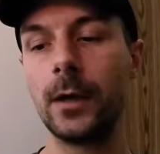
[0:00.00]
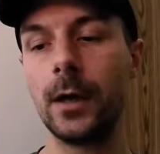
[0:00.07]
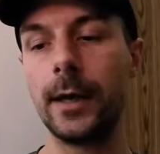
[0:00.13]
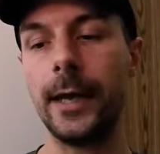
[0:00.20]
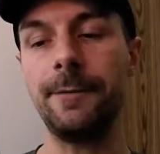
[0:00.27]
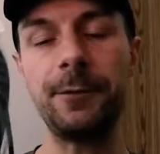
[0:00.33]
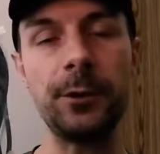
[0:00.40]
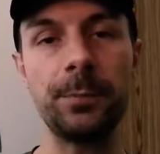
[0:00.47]

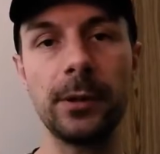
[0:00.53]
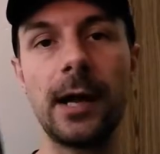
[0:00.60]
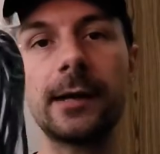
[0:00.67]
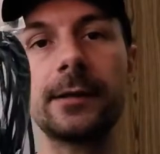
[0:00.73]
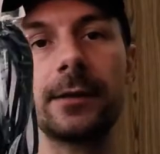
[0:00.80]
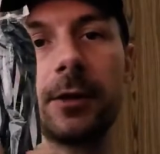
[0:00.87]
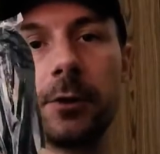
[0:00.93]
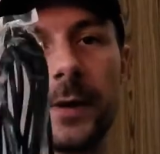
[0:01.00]
if you
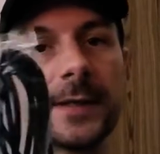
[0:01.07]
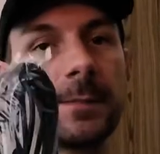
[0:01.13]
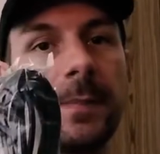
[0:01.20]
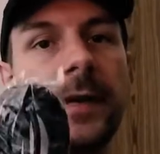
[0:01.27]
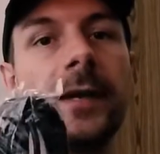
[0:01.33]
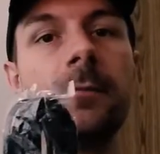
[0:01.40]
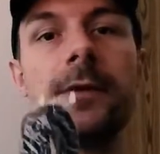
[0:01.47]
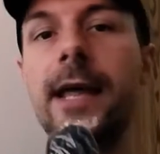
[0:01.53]
plug the
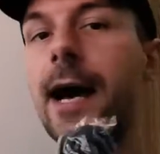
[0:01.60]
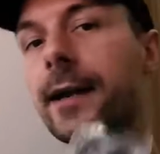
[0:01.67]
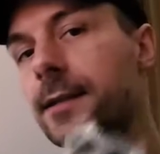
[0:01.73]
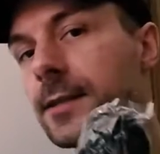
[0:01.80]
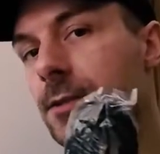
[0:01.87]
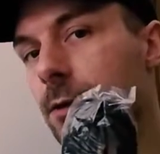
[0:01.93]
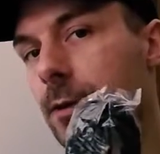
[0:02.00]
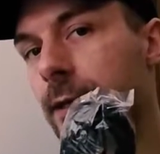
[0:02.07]
USB in without
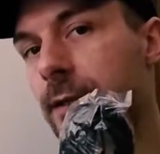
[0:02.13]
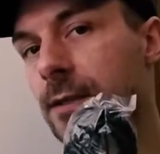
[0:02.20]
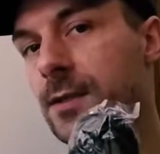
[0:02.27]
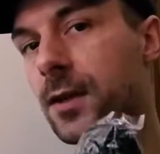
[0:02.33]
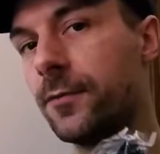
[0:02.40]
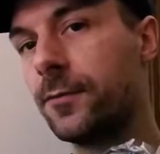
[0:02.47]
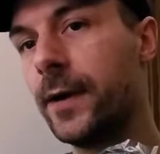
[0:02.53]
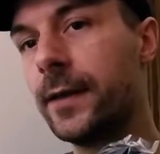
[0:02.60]
installing the
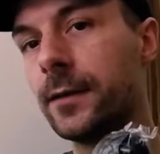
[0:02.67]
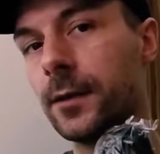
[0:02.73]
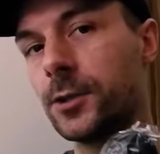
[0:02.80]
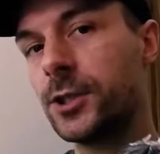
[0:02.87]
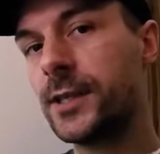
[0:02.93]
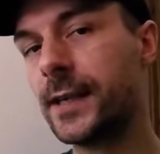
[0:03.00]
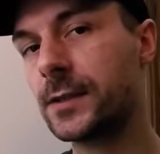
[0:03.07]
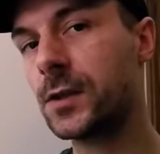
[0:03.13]
software, the
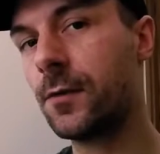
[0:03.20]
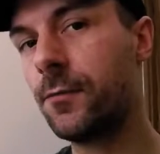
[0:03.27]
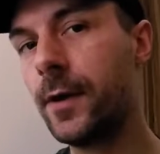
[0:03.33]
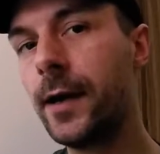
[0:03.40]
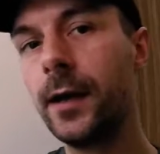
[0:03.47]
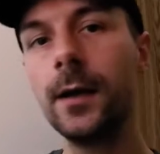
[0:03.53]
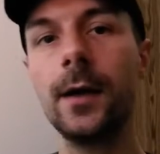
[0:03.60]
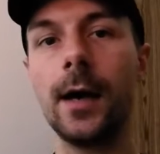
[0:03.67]
Logitech software,